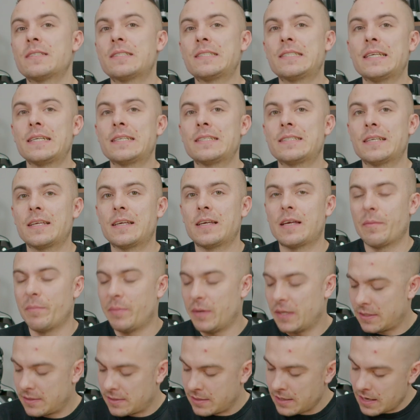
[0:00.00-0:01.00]
six
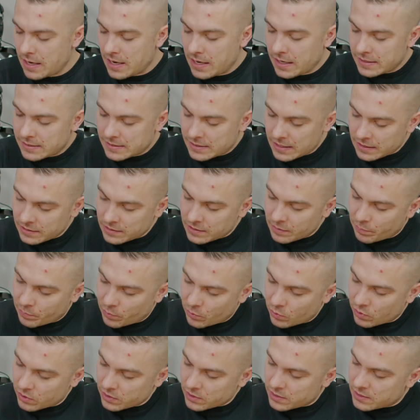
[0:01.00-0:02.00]
gigabits SATA
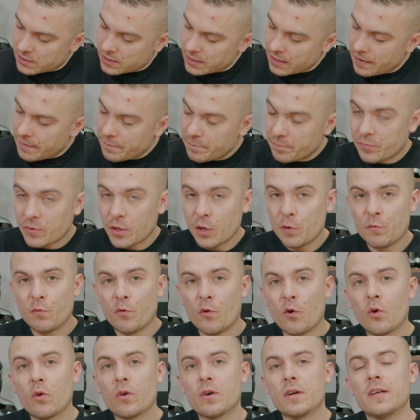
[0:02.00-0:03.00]
ports,
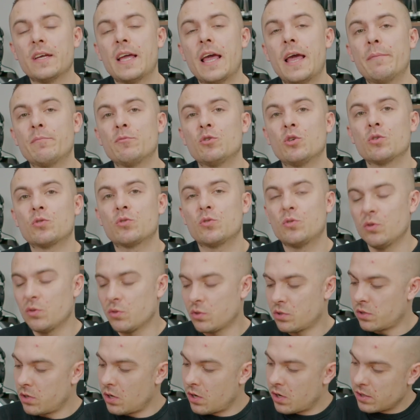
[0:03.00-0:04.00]
four
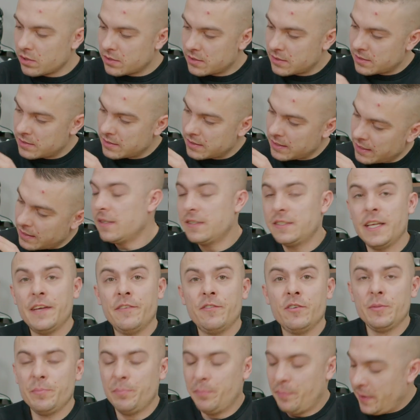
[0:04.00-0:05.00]
M.2 slots,
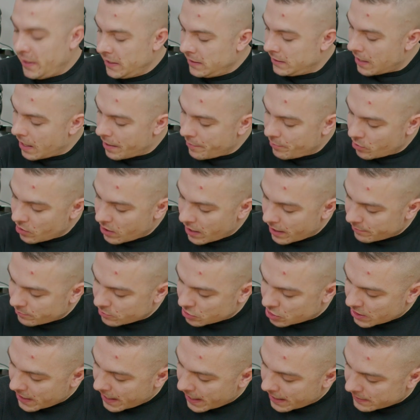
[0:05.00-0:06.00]
seven
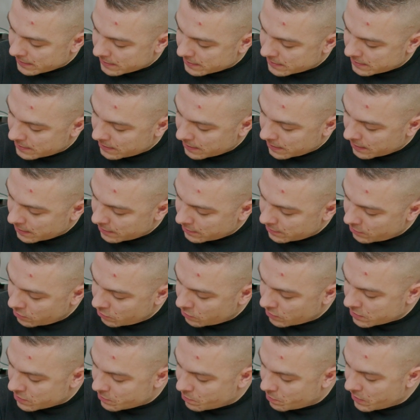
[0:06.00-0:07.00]
PWM jacks, uh,
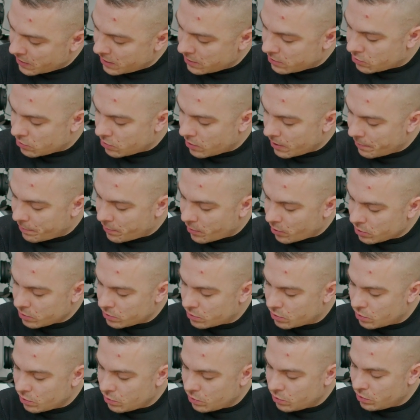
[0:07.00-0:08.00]
USB
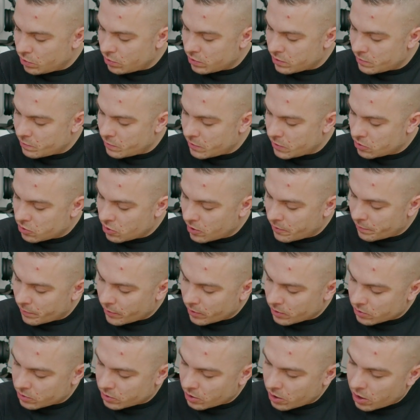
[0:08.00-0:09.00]
3.2, USB
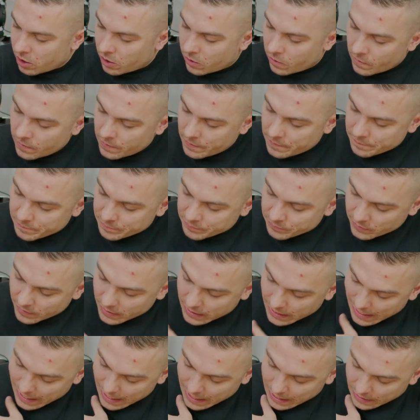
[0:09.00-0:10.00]
3.0,
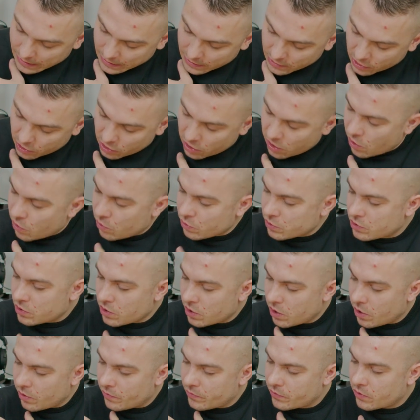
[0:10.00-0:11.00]
uh, loads
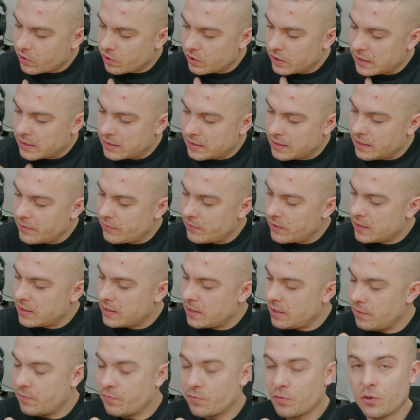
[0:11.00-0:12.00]
of
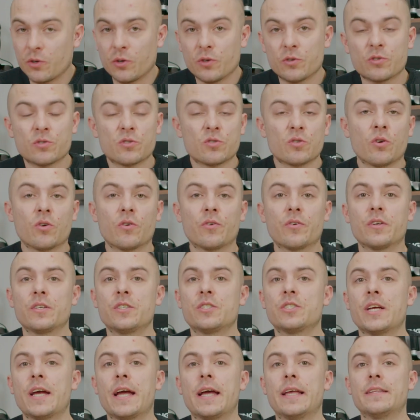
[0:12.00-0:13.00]
connectivity for your
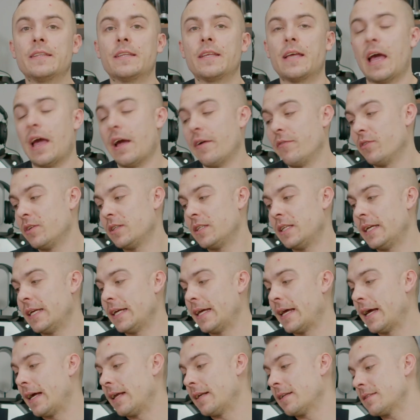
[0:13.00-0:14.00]
storage and
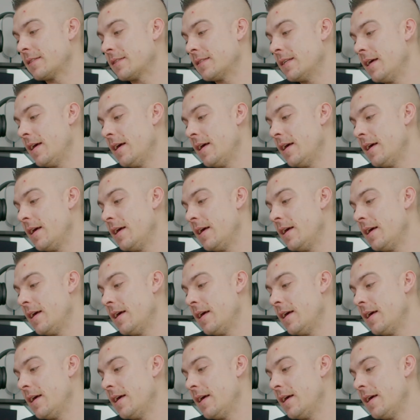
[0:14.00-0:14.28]
everything else.